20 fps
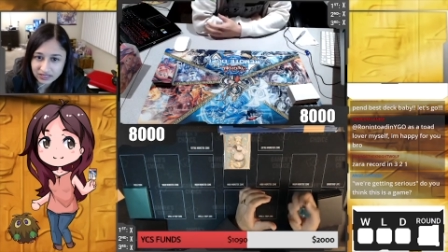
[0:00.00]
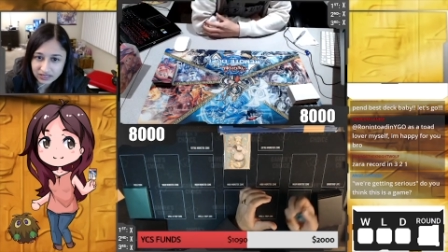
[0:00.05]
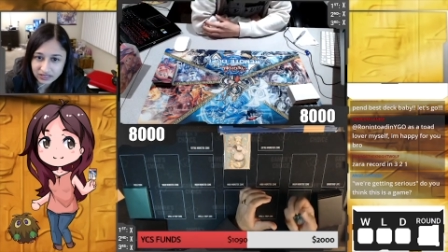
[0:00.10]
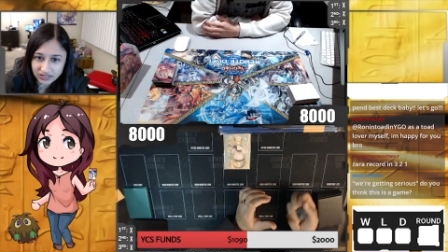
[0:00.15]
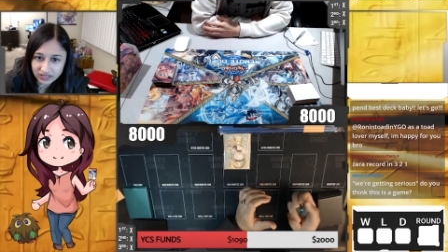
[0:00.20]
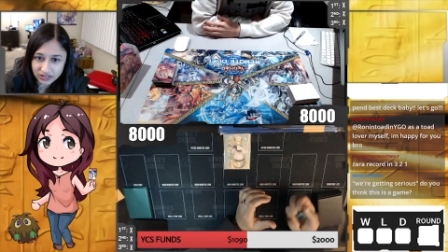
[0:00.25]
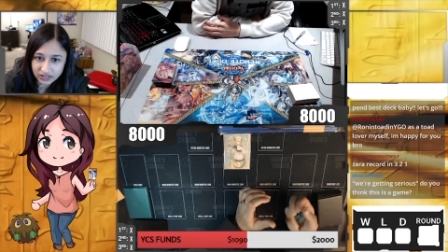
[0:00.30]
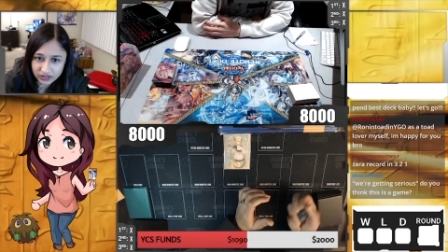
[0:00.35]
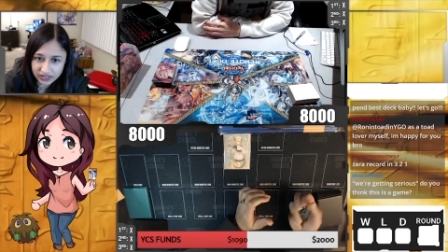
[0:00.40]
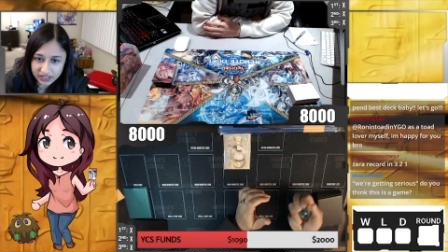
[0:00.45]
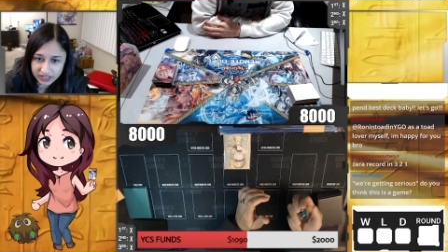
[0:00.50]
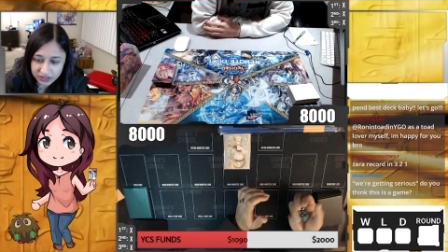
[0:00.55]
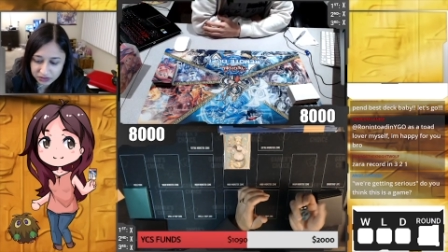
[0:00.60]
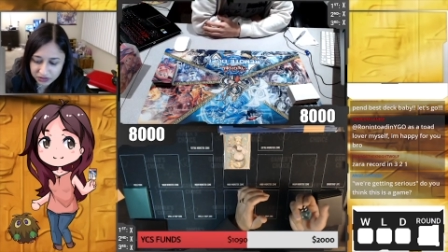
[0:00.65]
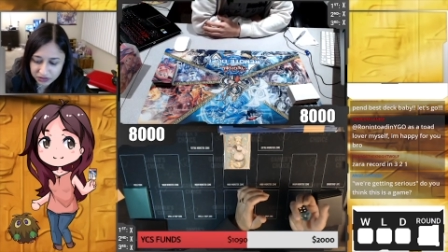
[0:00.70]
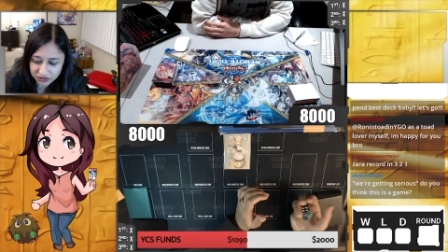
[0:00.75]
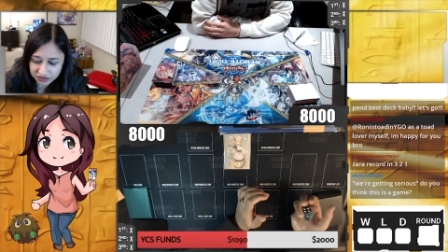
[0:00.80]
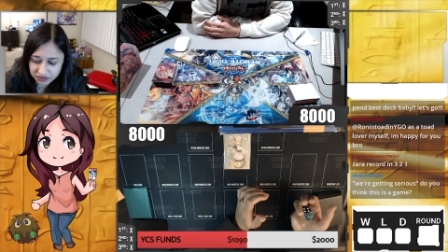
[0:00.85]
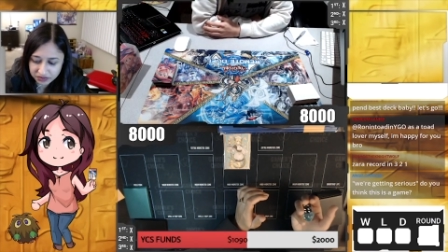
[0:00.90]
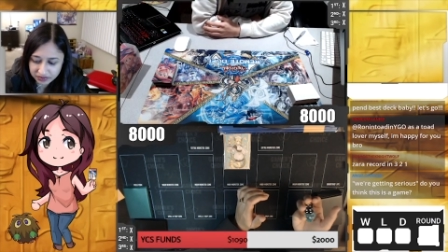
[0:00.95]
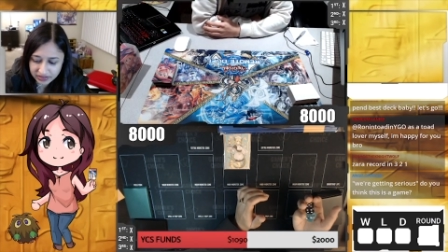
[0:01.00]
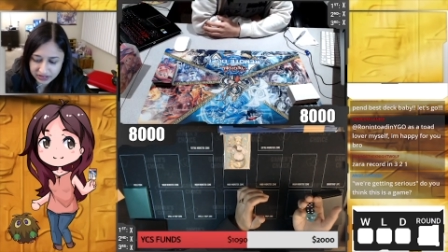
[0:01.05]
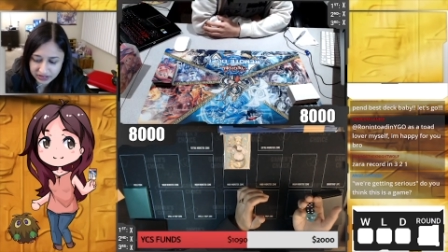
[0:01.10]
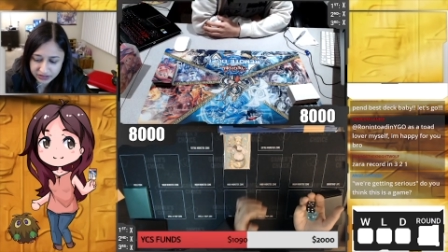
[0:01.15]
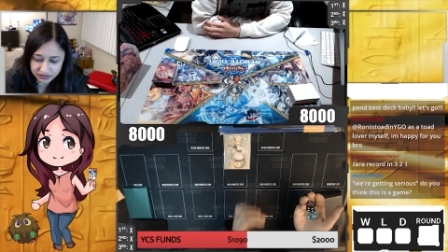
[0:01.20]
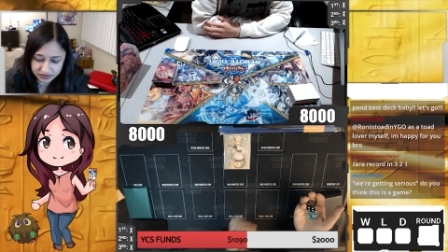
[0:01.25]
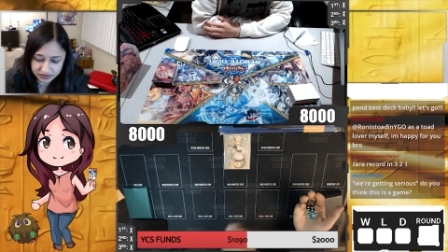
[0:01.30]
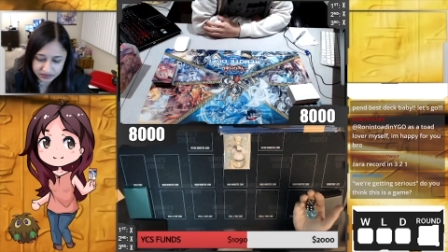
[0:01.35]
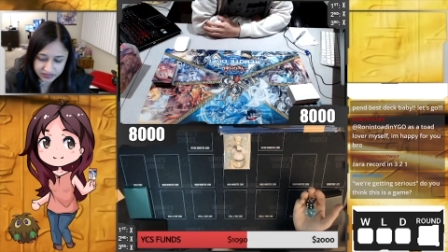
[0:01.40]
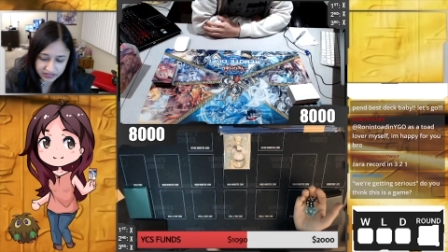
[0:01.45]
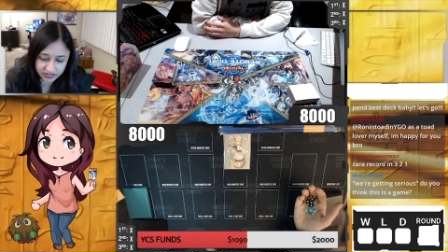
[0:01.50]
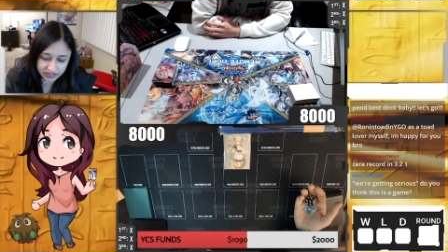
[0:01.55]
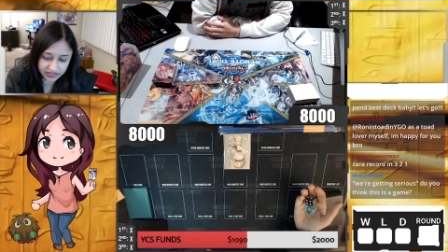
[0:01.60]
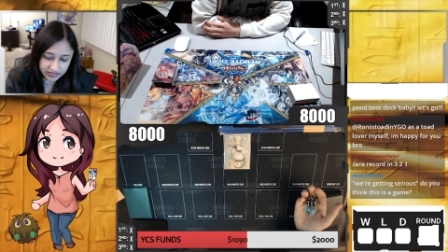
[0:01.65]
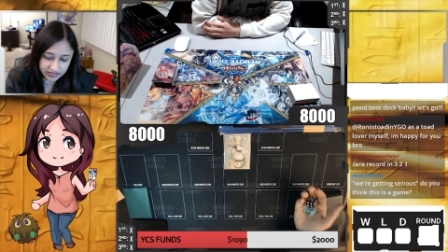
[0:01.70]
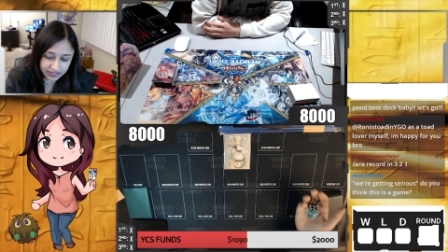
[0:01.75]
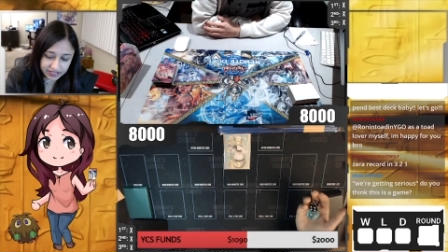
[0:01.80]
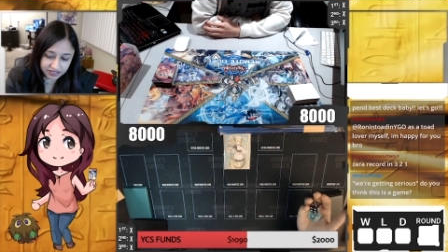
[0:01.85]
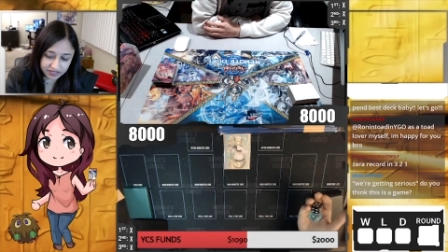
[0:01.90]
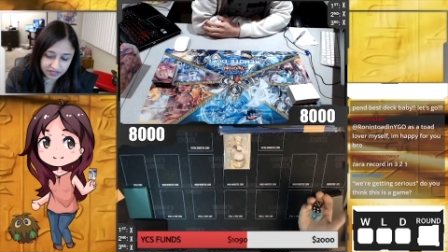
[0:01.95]
Okay, I roll for myself first.
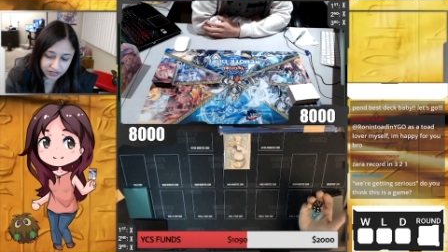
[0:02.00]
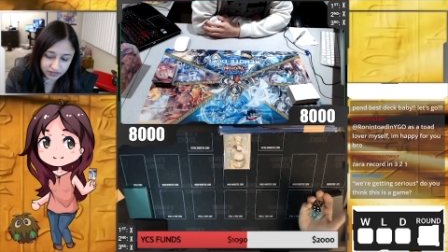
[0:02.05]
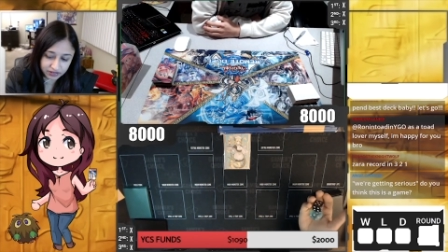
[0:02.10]
High roll.